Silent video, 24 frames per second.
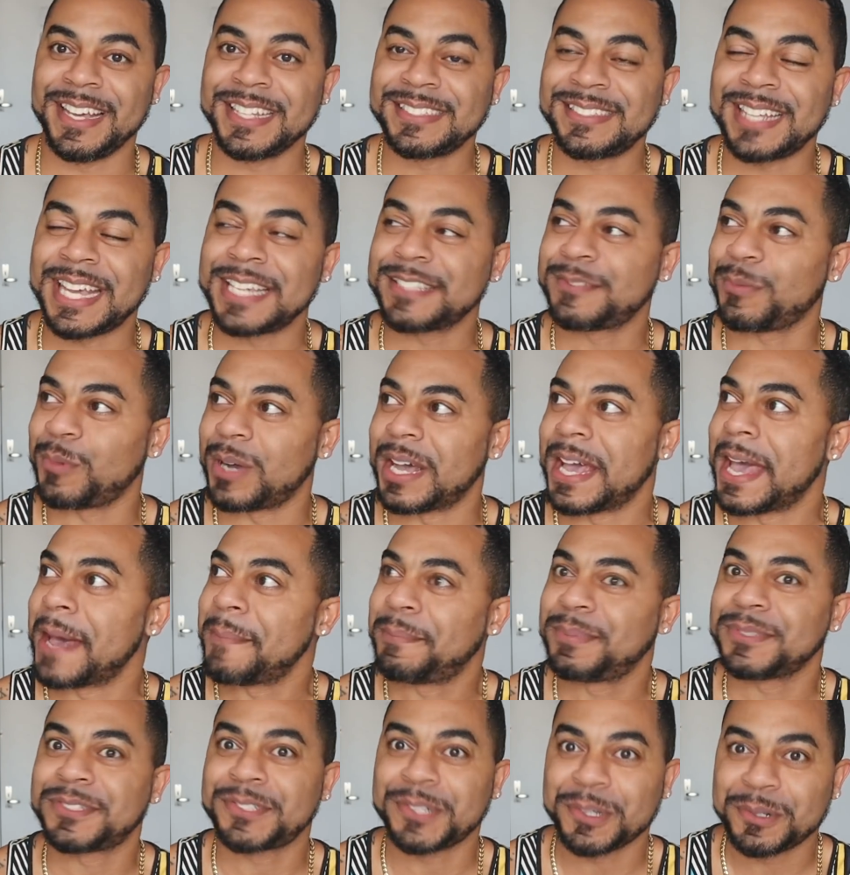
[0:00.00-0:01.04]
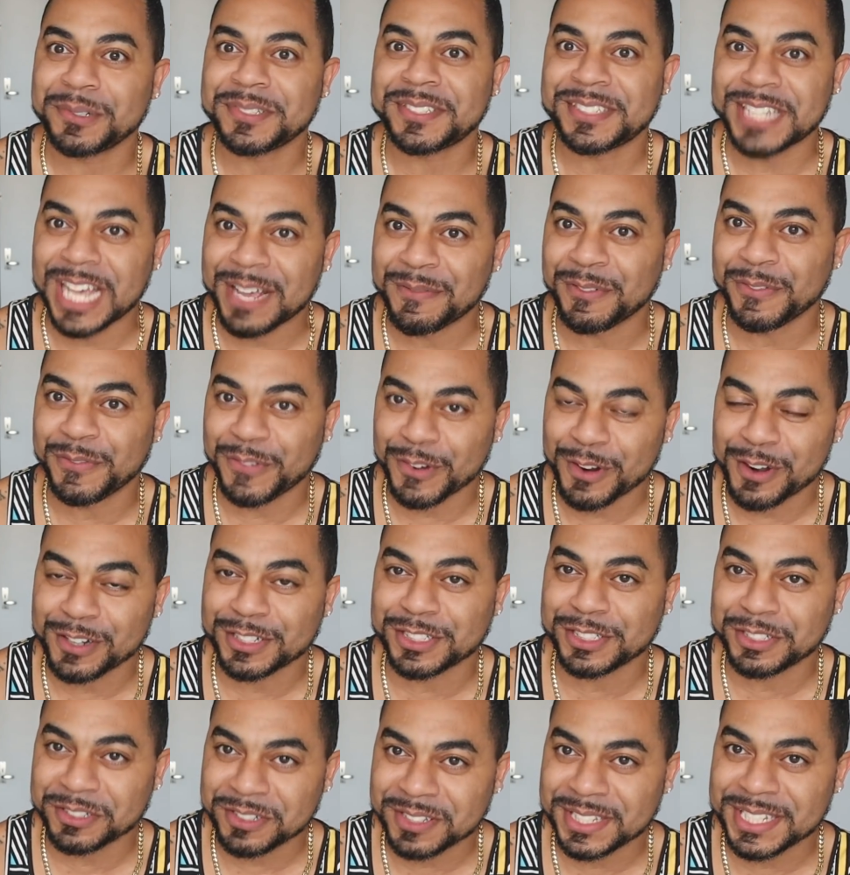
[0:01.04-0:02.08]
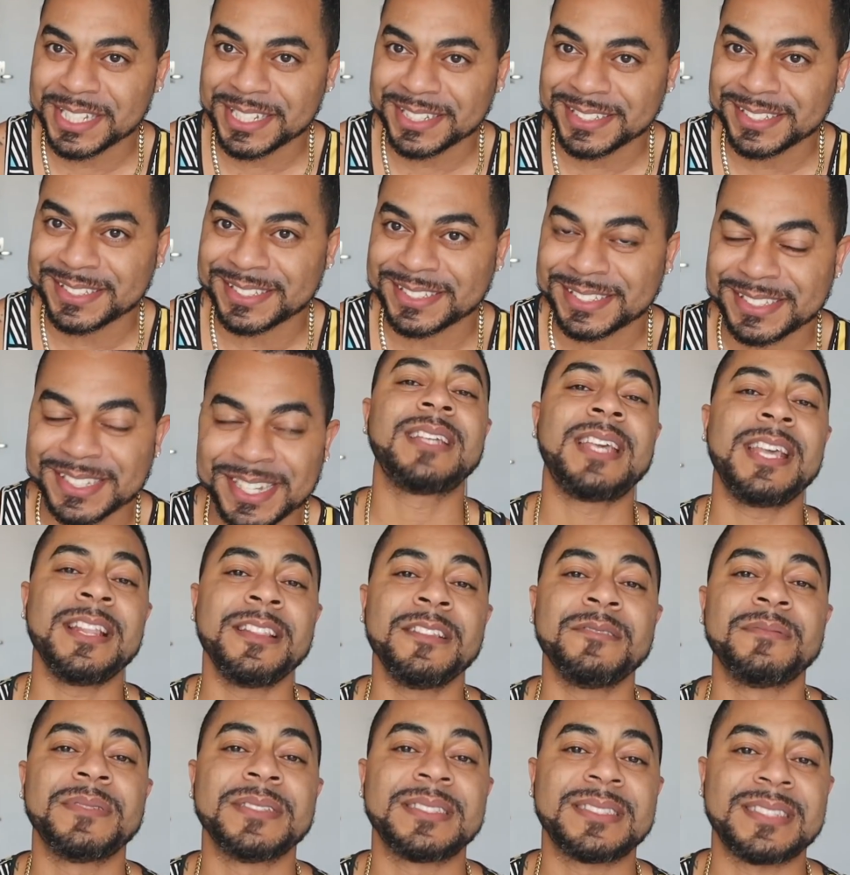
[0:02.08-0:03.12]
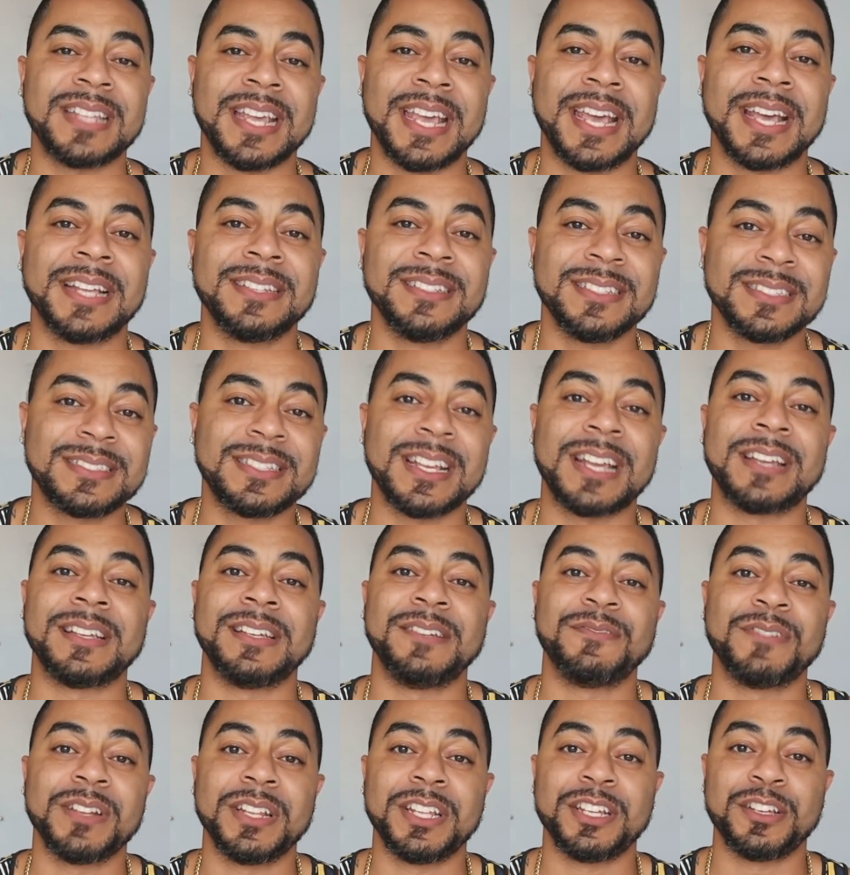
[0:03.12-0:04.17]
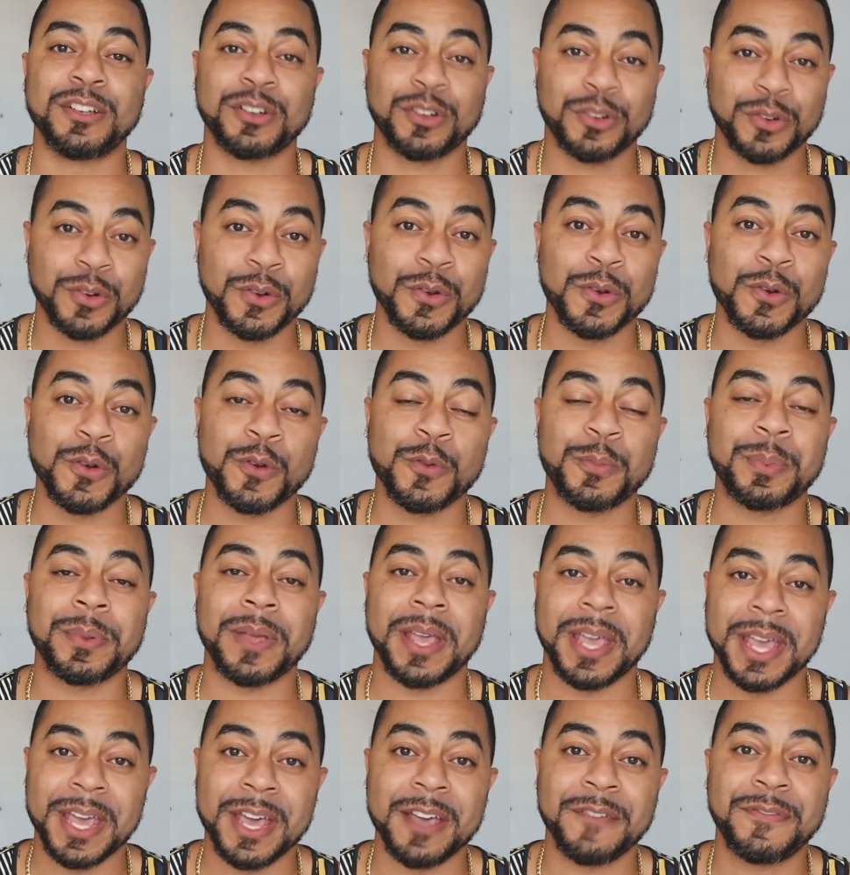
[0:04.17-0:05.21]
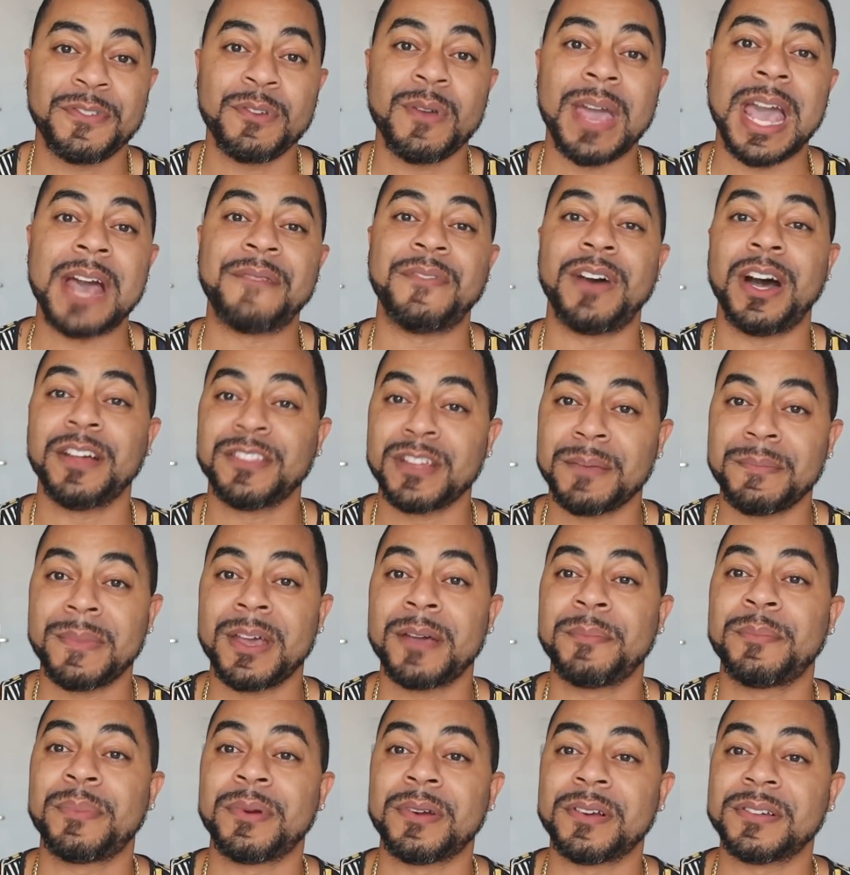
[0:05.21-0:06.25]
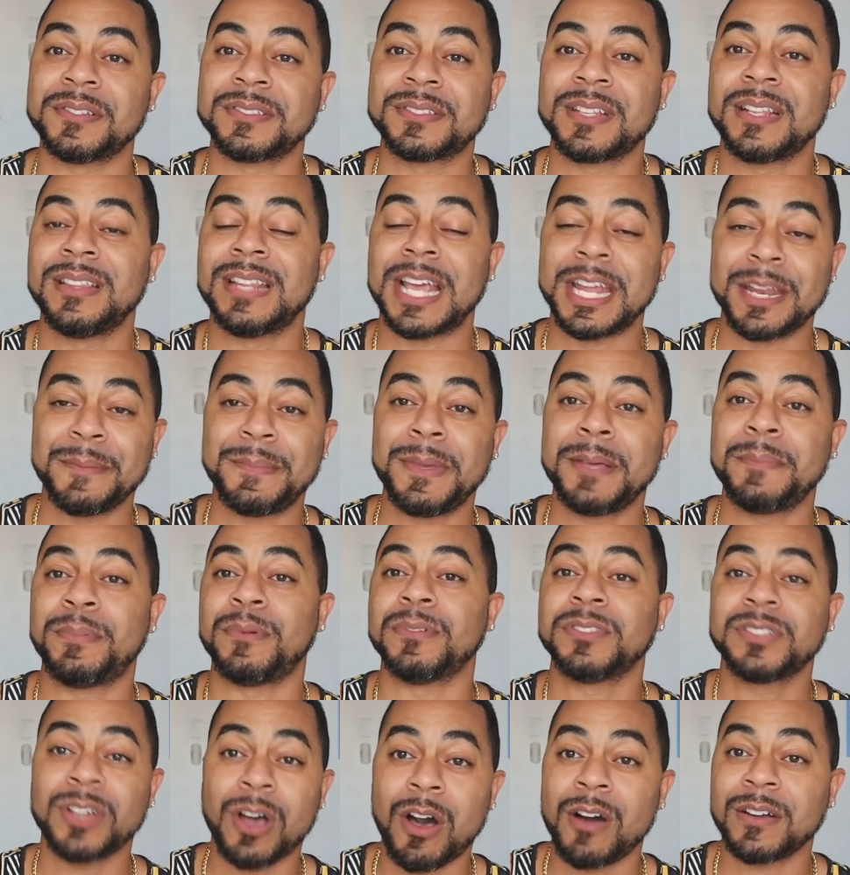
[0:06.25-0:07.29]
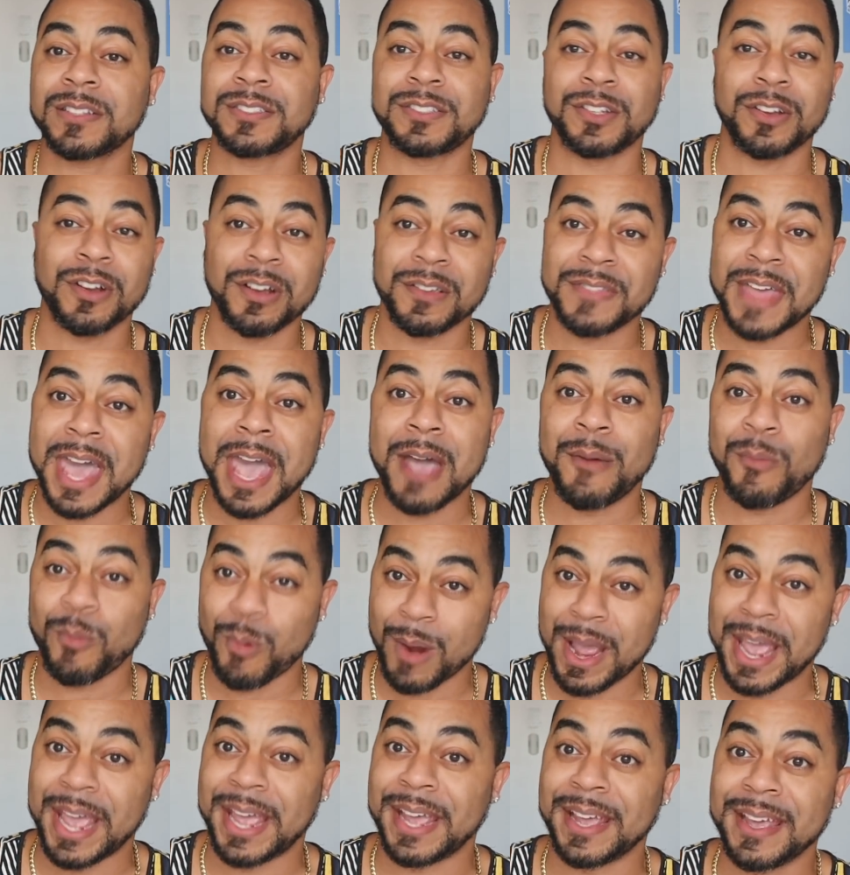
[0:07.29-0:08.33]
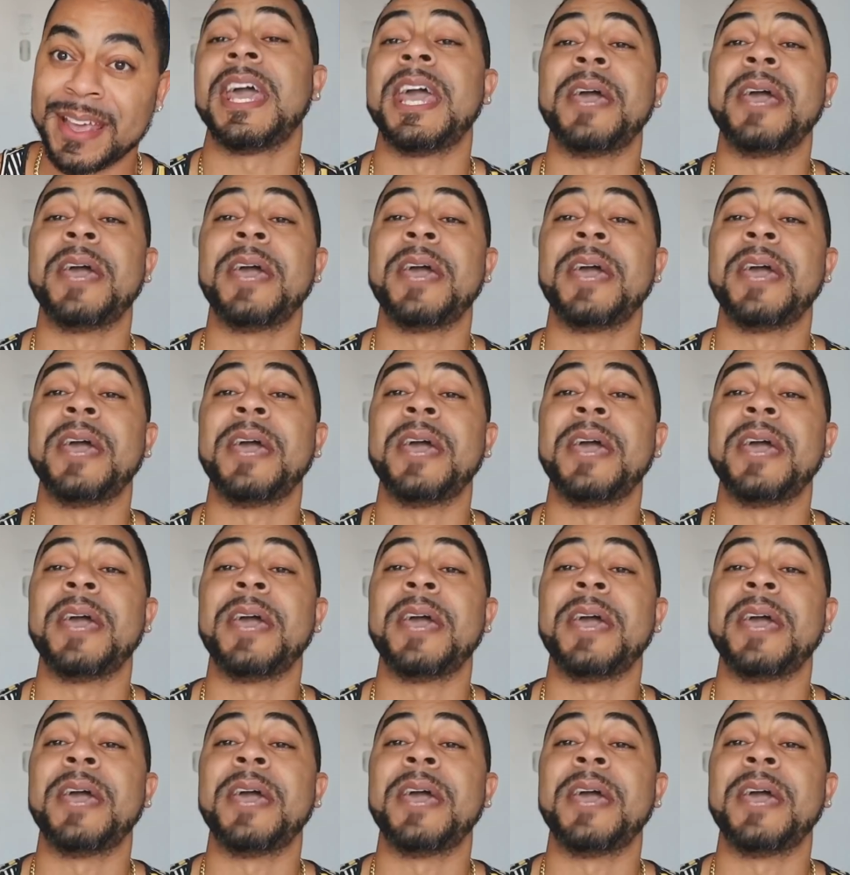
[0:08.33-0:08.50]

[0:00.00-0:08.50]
It takes, what, episode seven for her to do this? Keely was saying this ain't really a group if you have other members letting people talk to her that way,